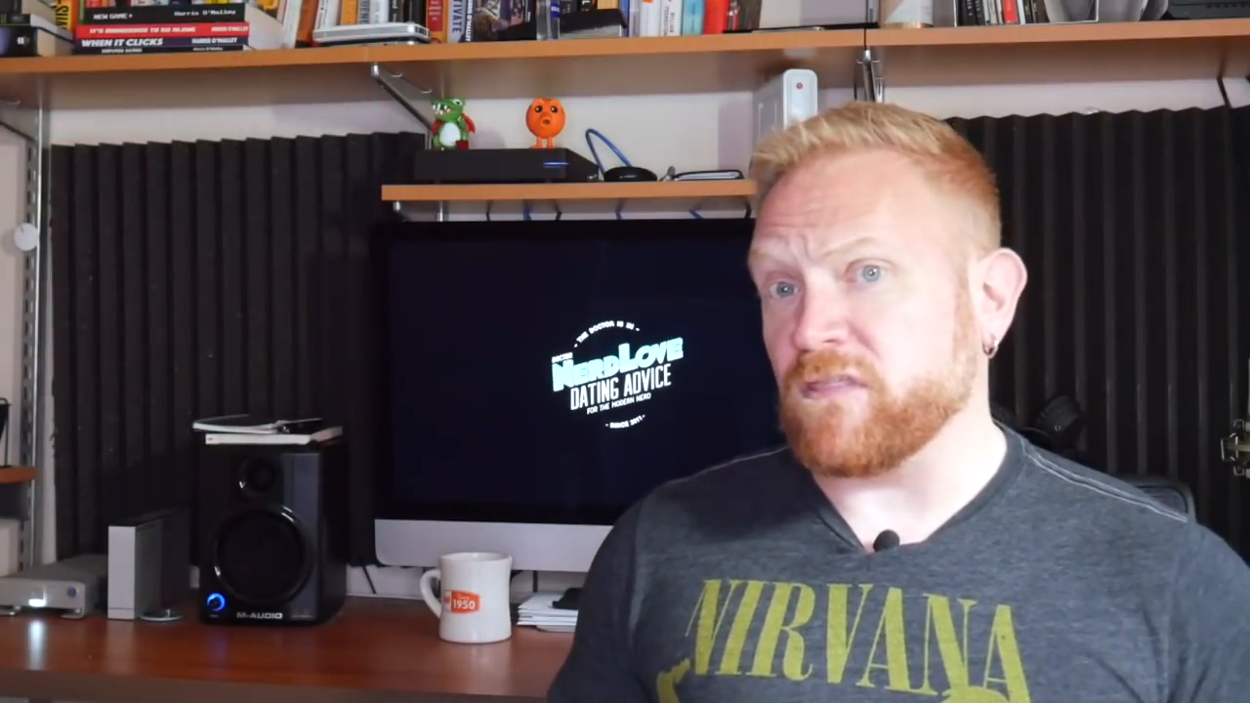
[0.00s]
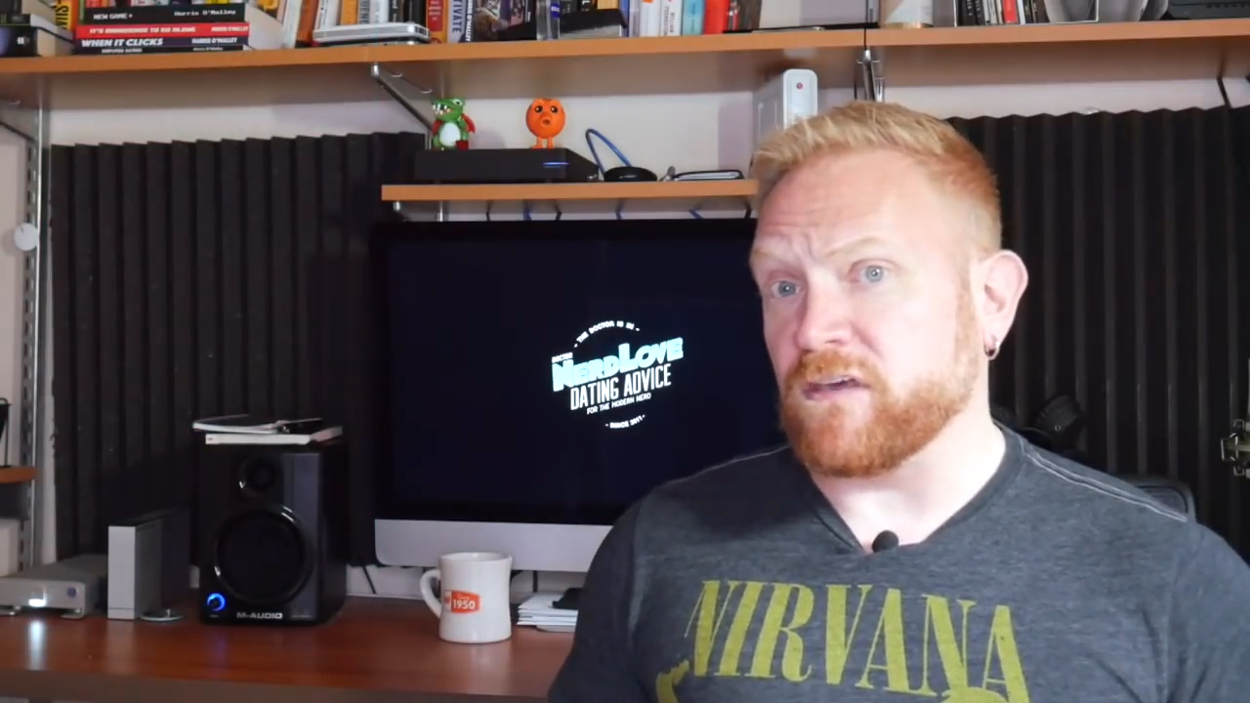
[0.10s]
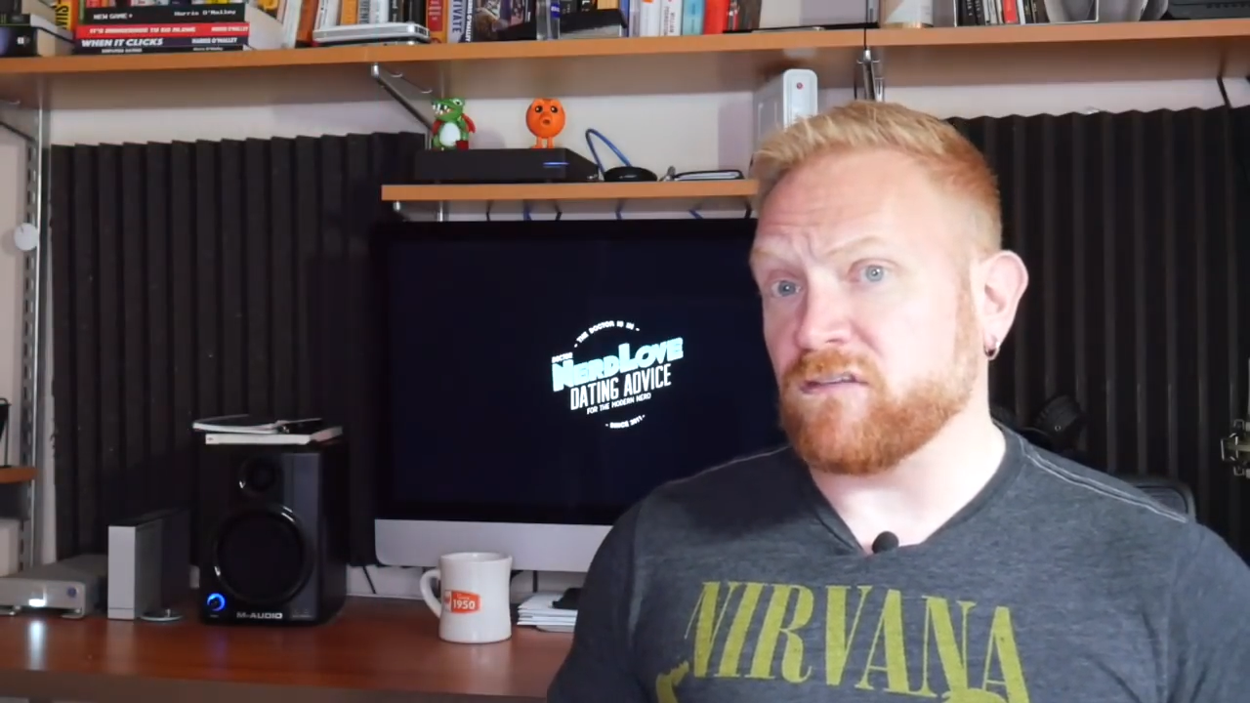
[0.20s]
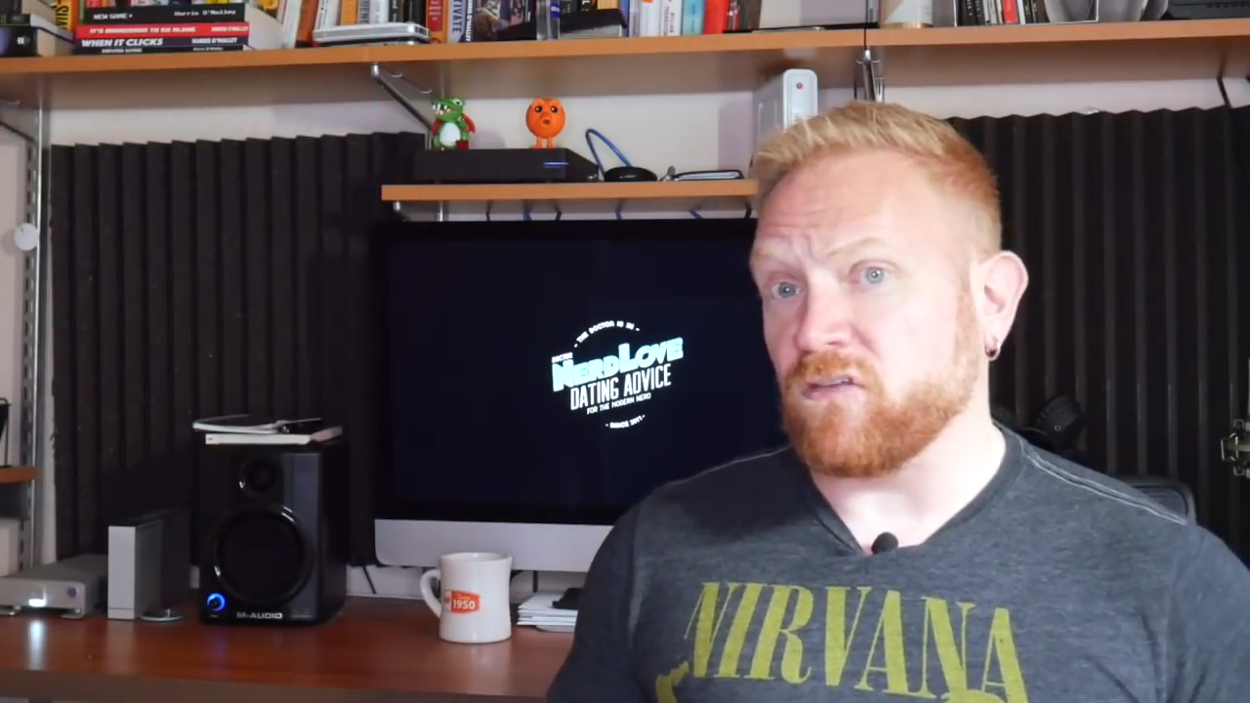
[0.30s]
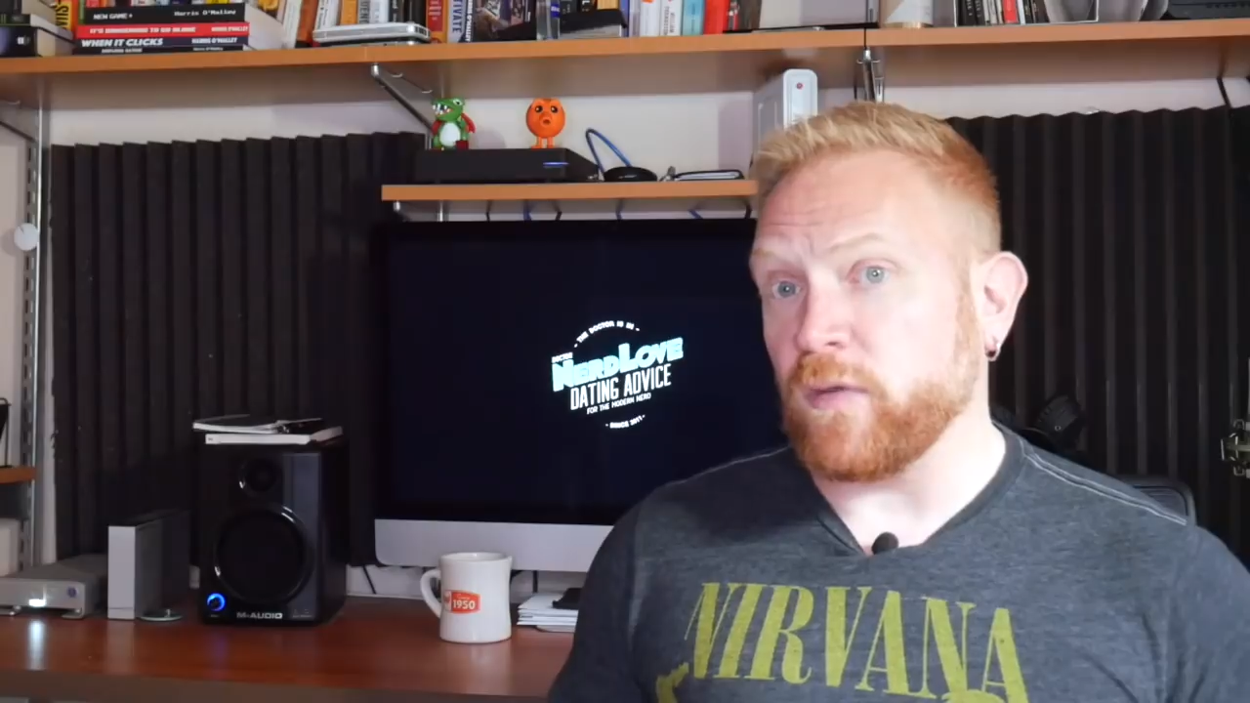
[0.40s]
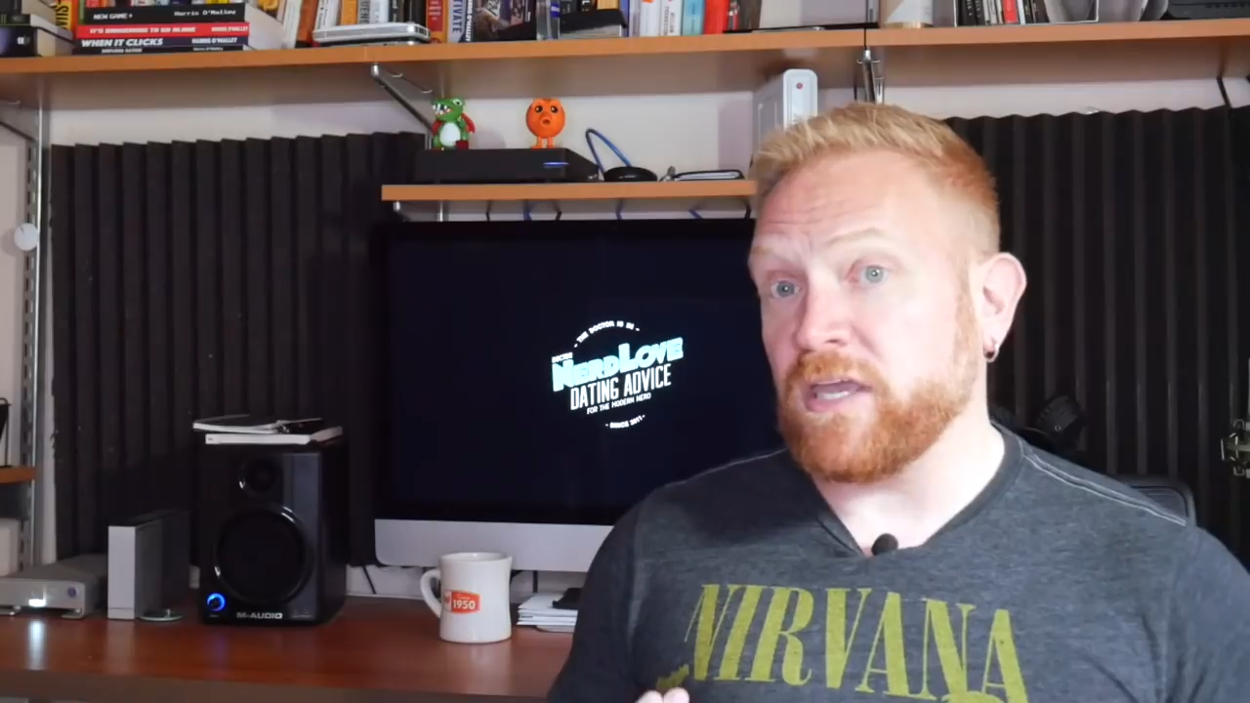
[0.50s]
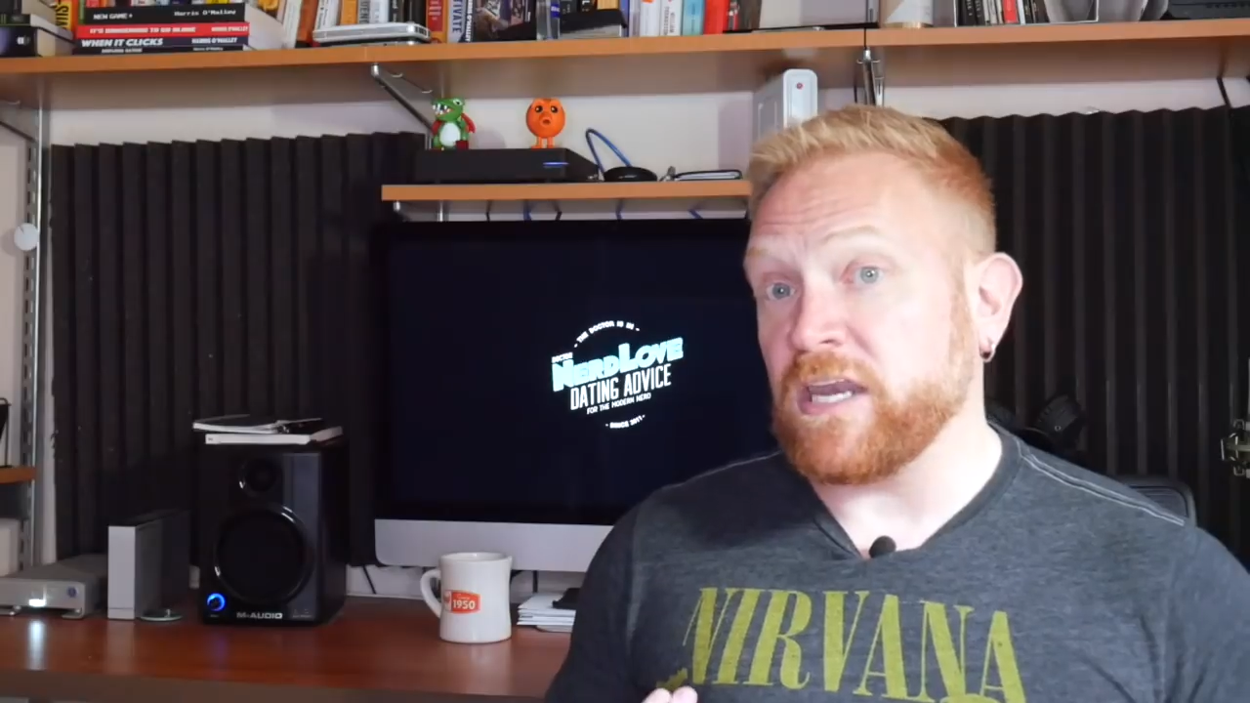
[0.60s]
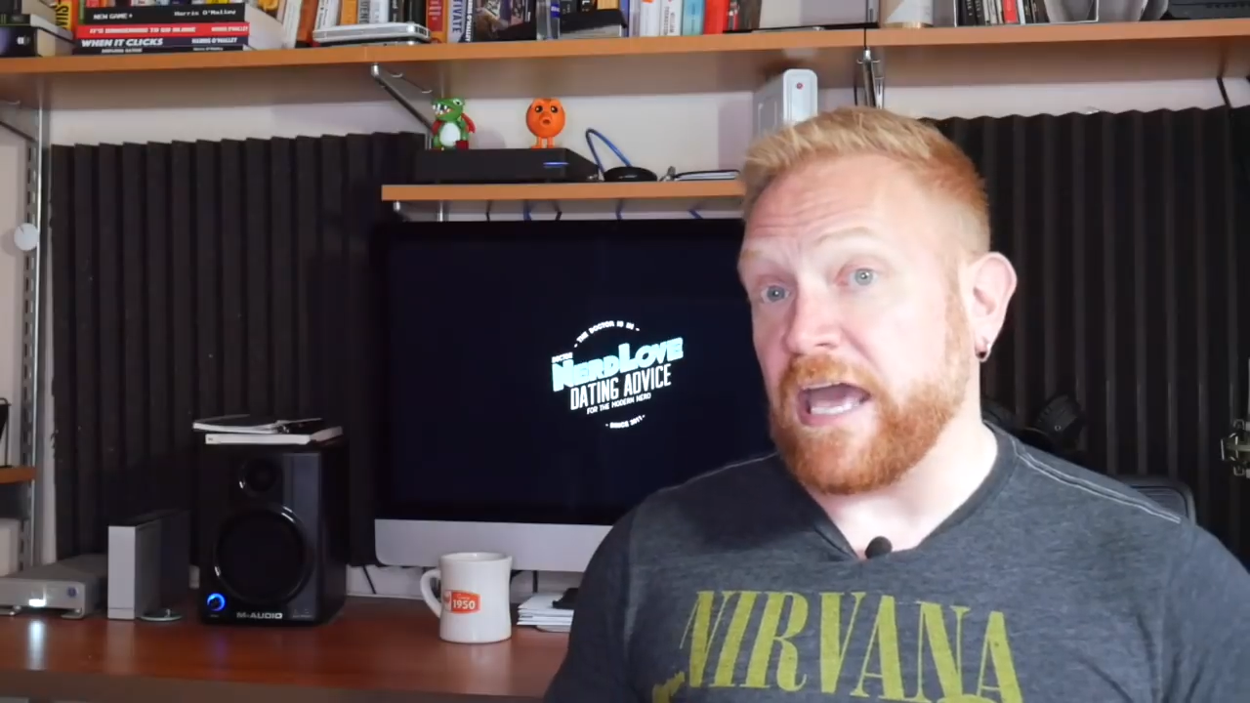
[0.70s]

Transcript: this so he can